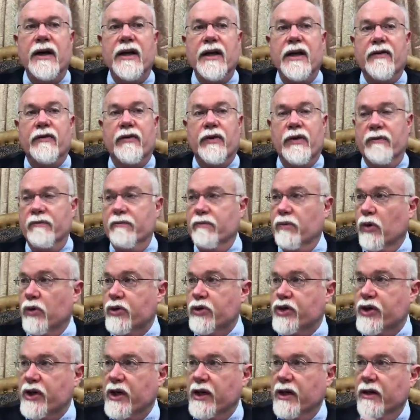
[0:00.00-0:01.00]
if we're
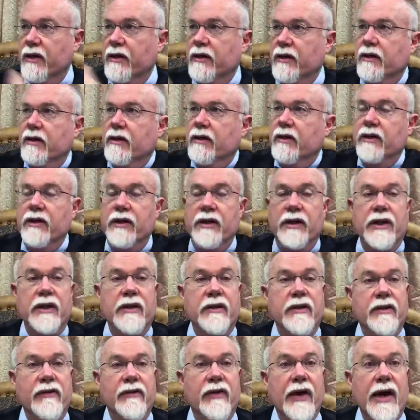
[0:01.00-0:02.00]
approaching
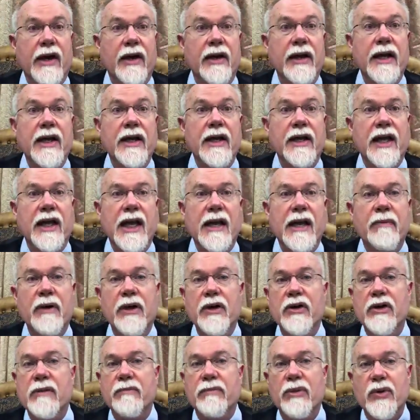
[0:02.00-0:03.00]
the final end game
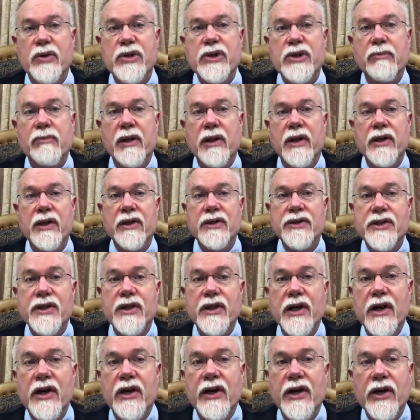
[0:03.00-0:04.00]
under a post-millennial
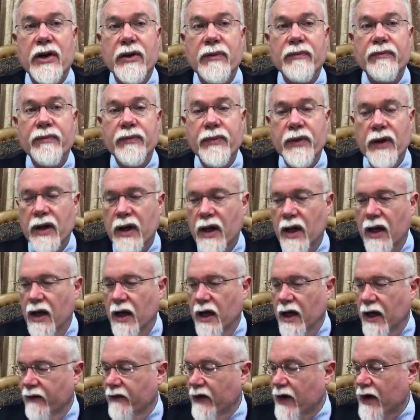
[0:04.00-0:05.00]
scenario?
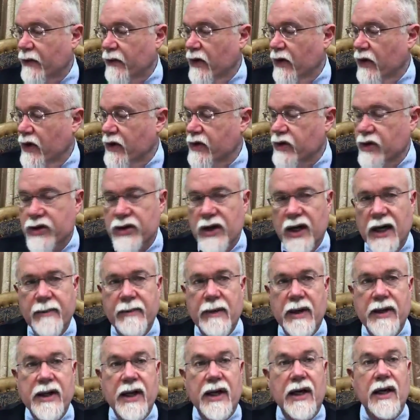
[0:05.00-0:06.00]
In fact, we're going to talk
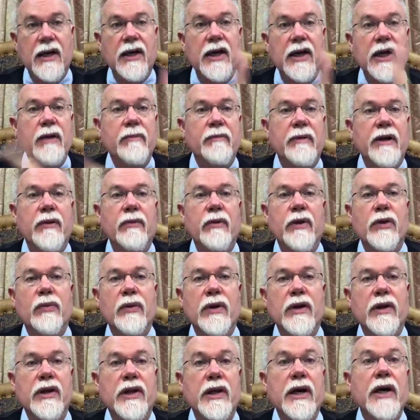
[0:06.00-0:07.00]
about that a little bit with
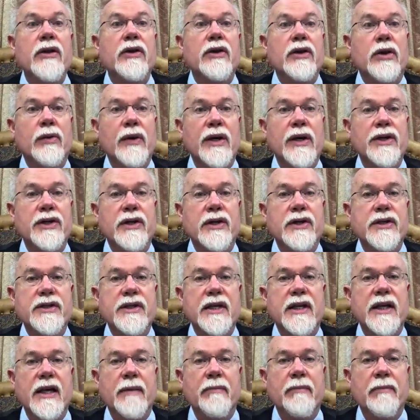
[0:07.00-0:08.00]
one of the other questions
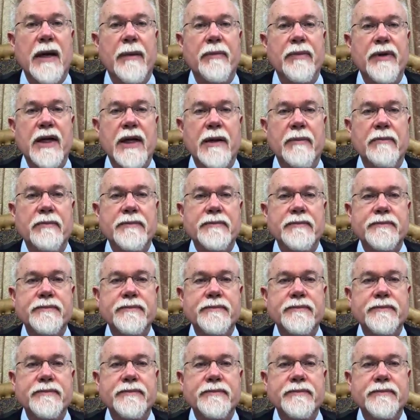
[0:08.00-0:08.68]
that had popped up.